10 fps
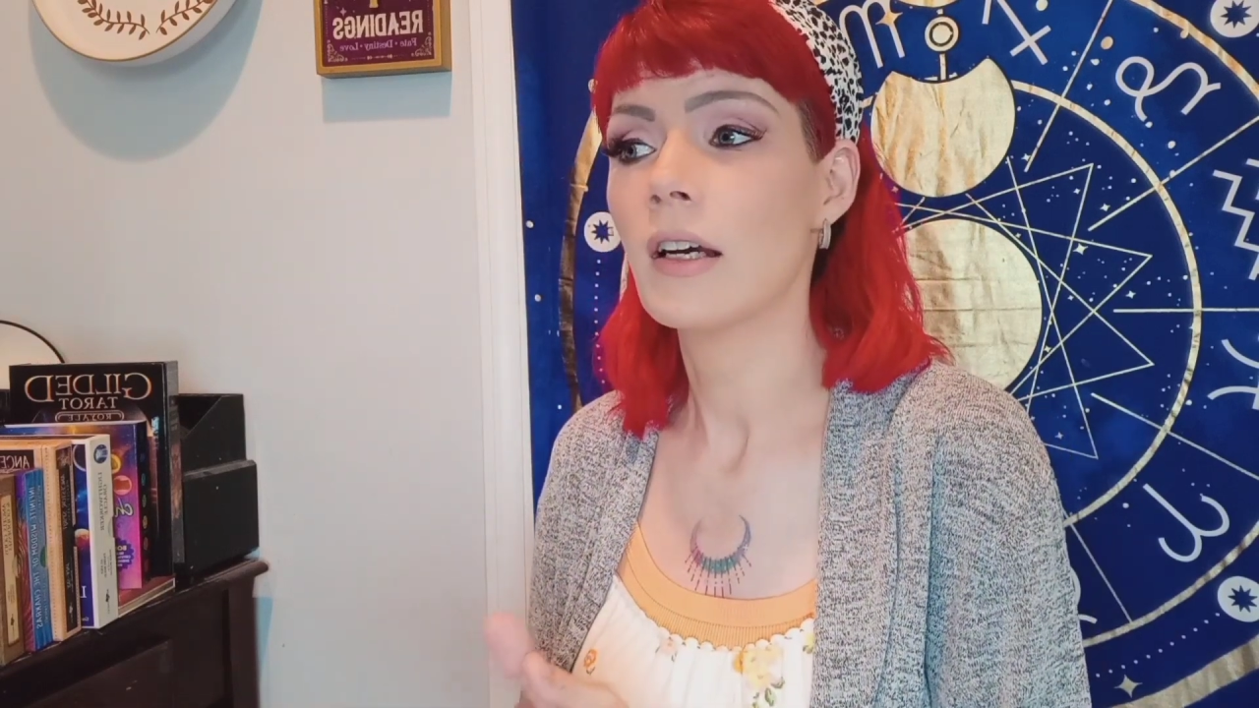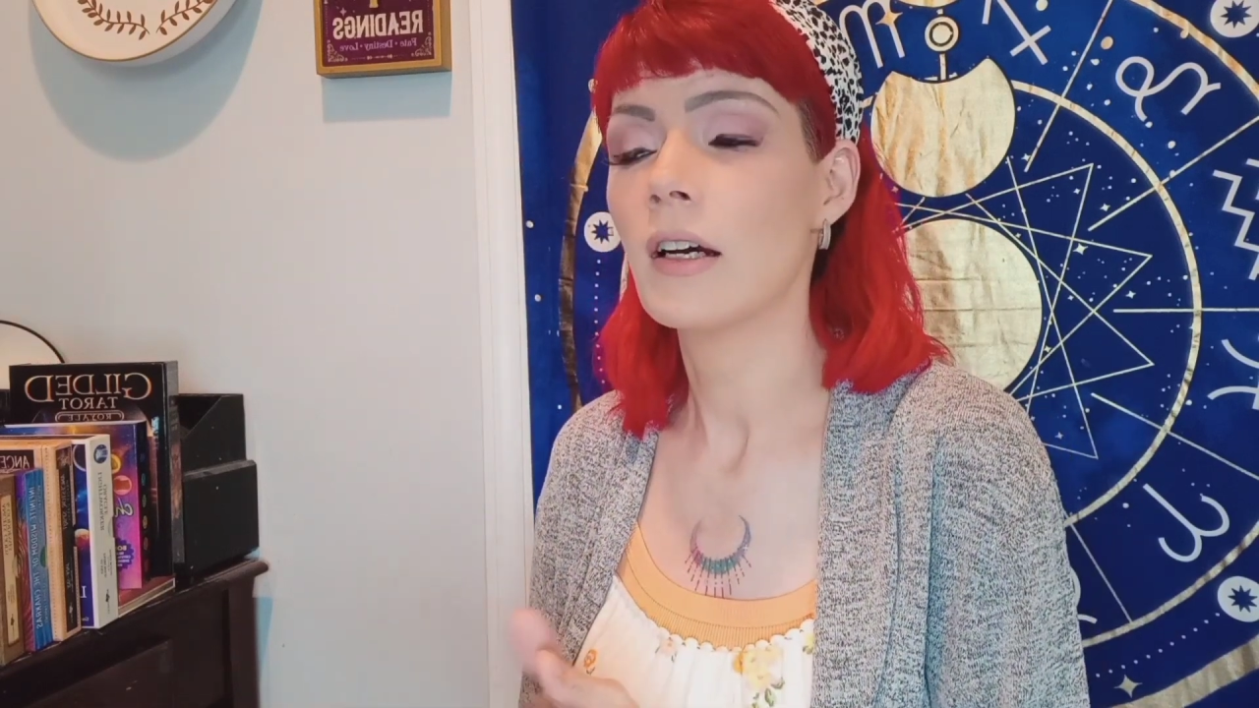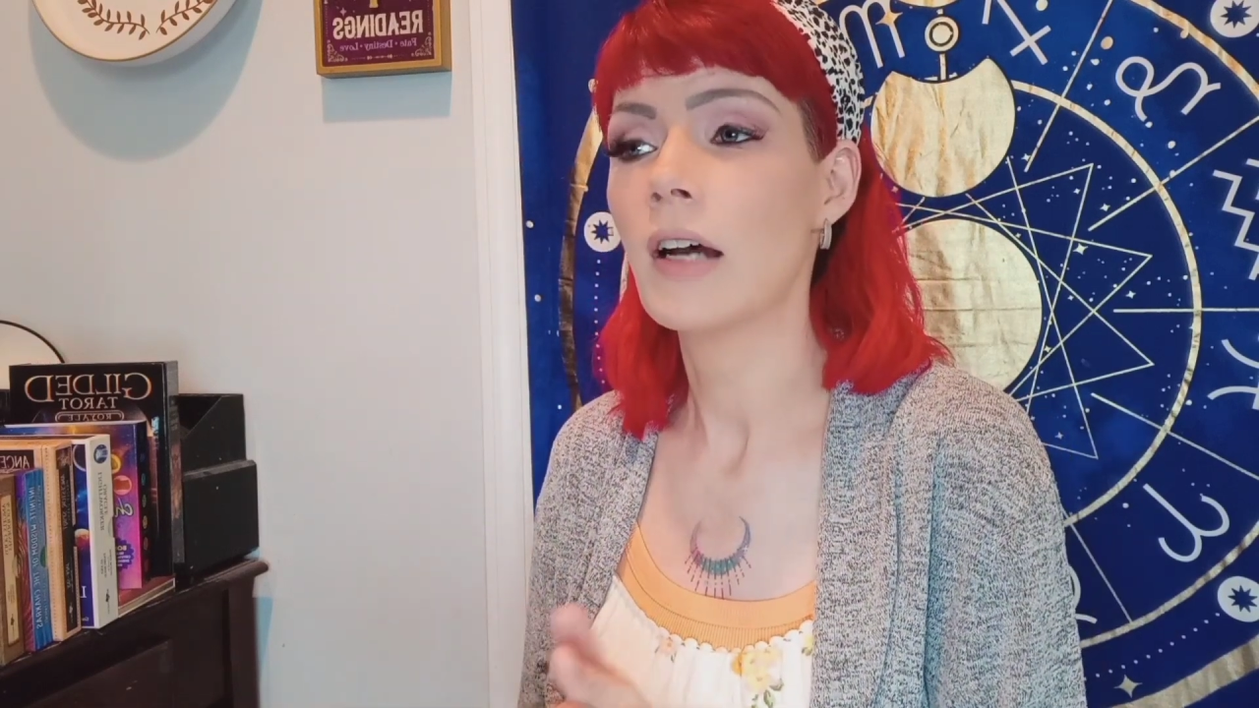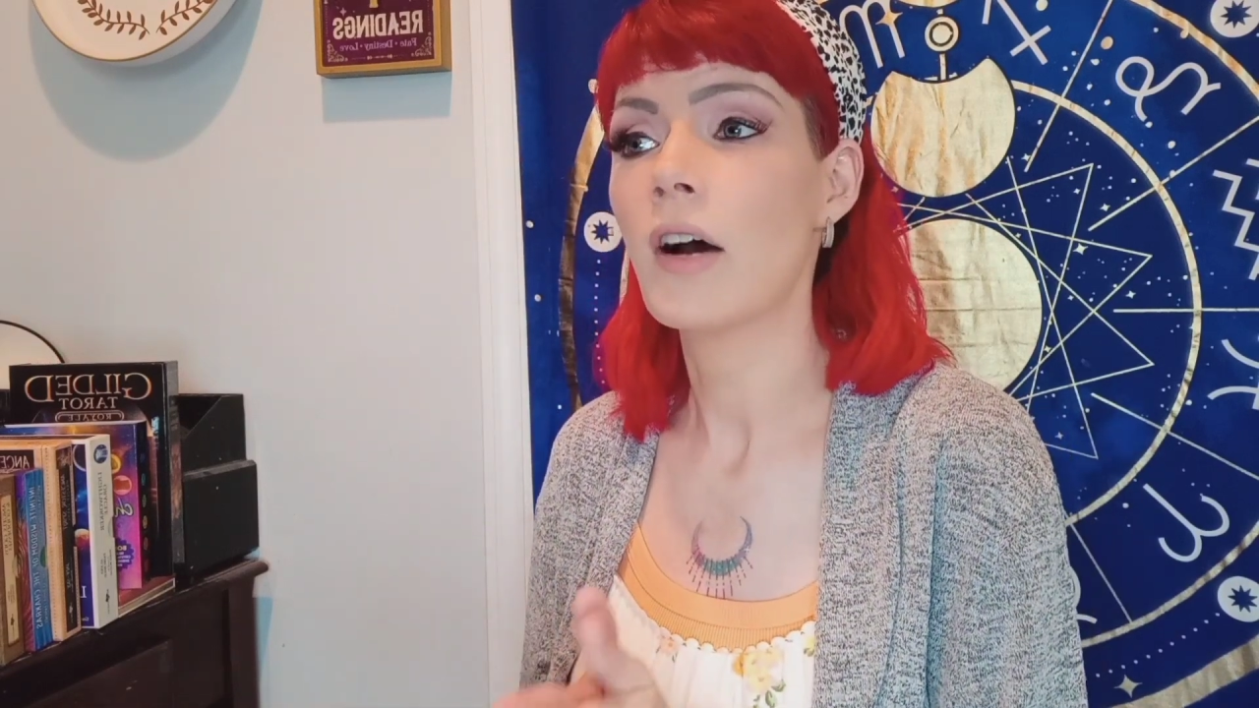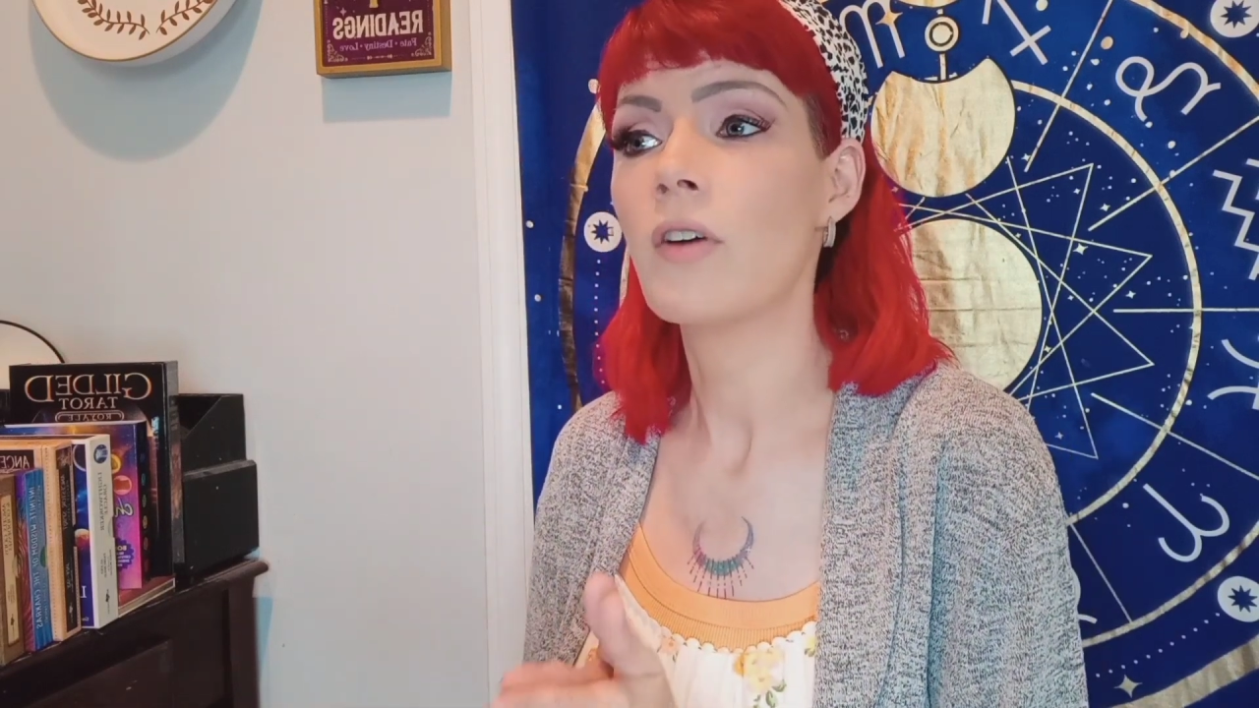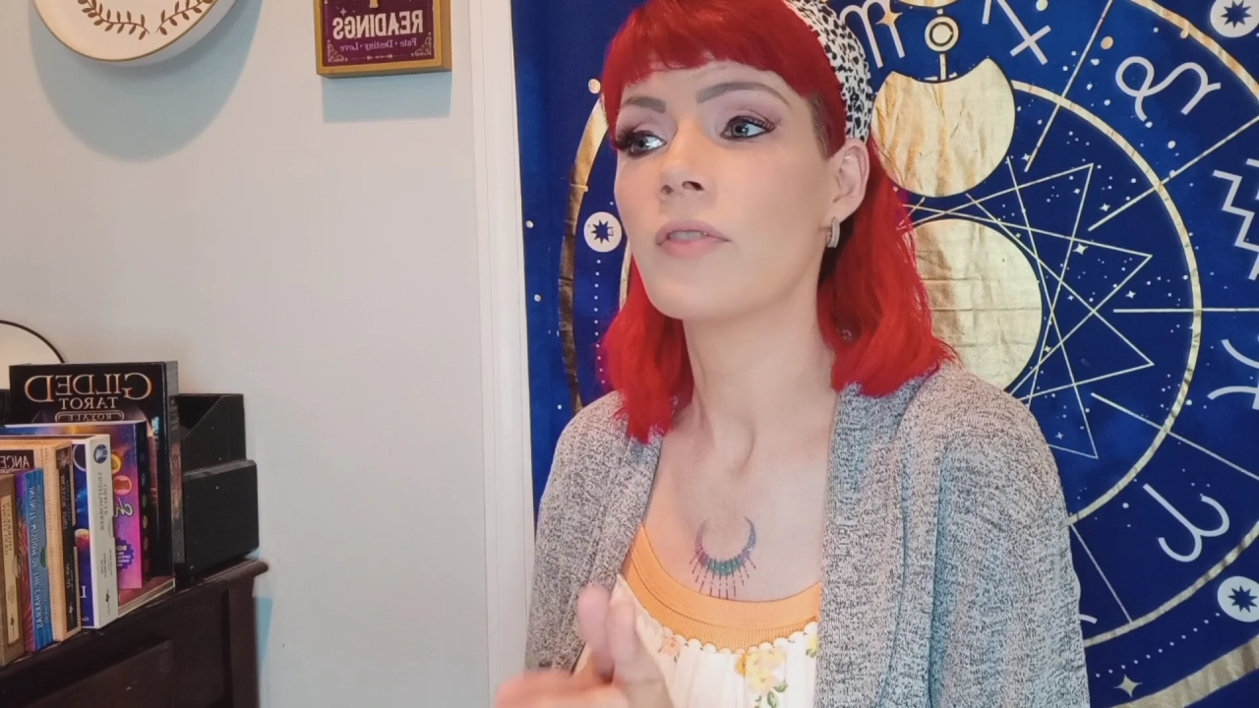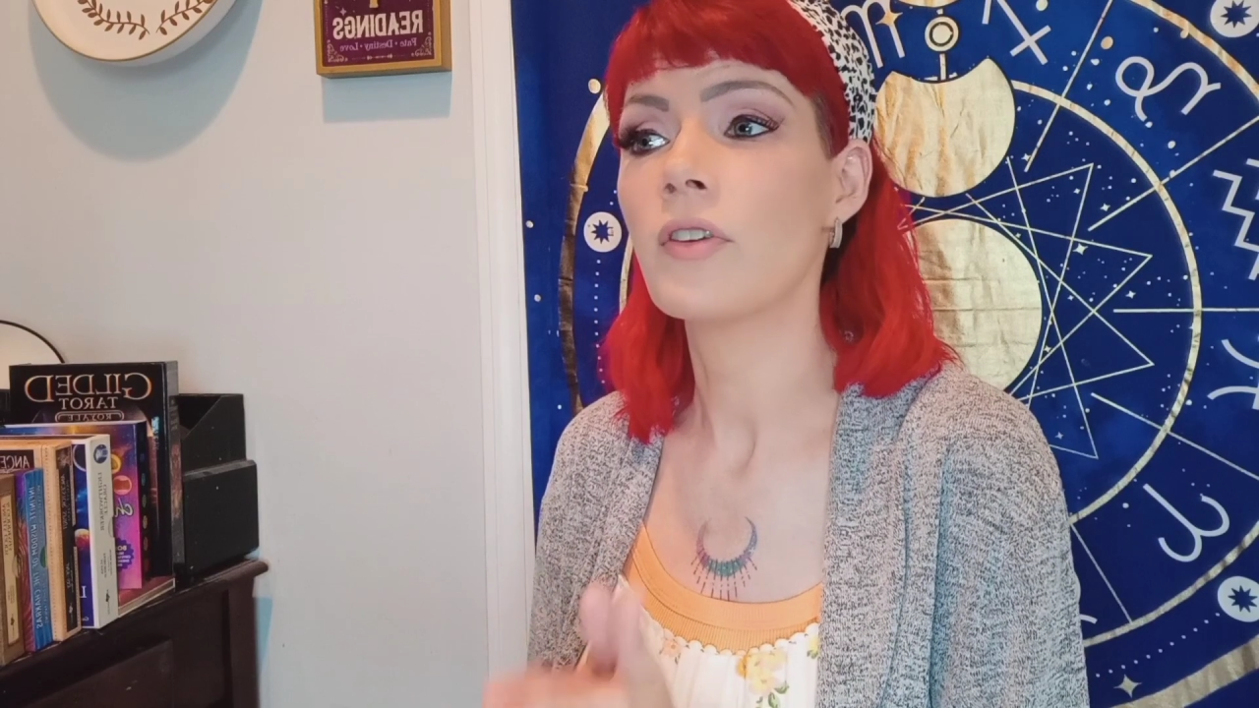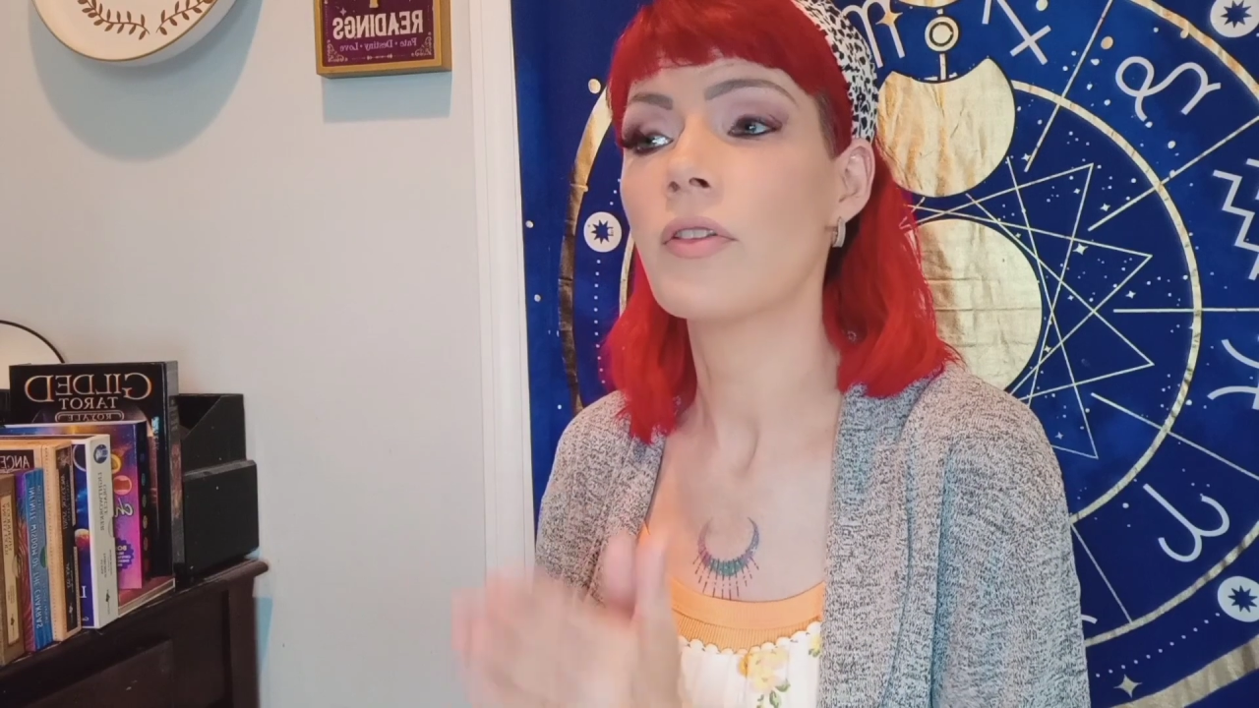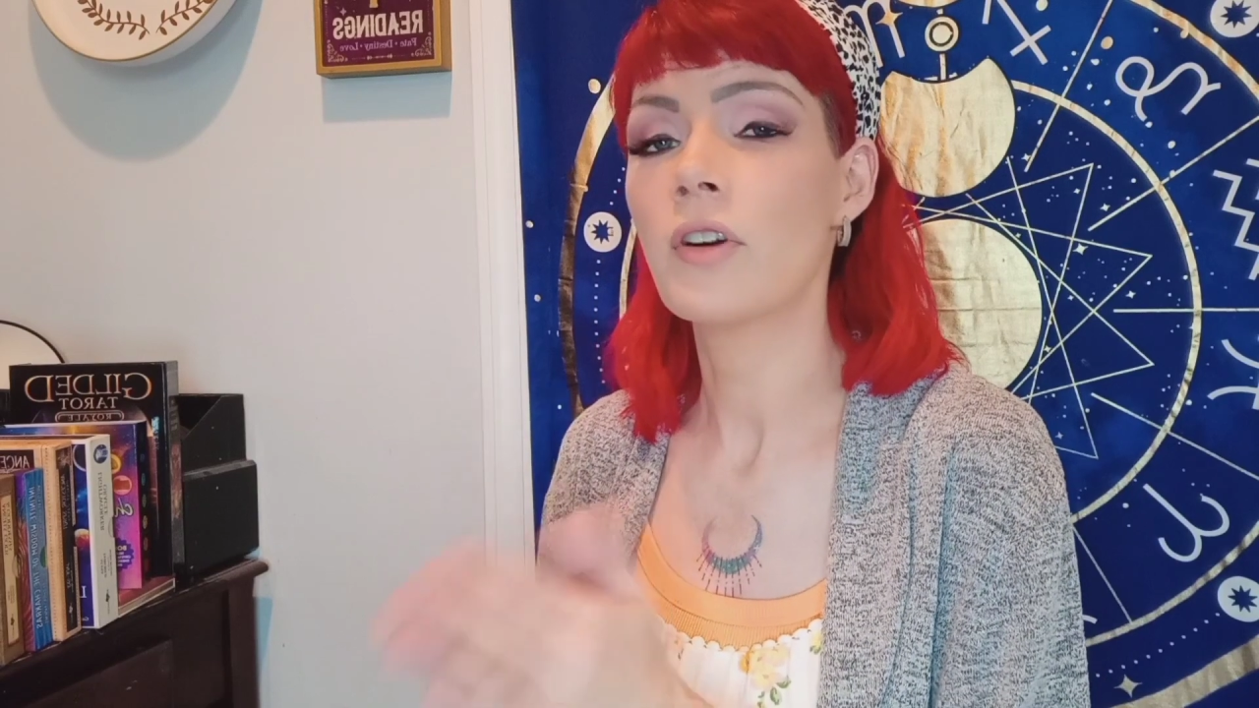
I offer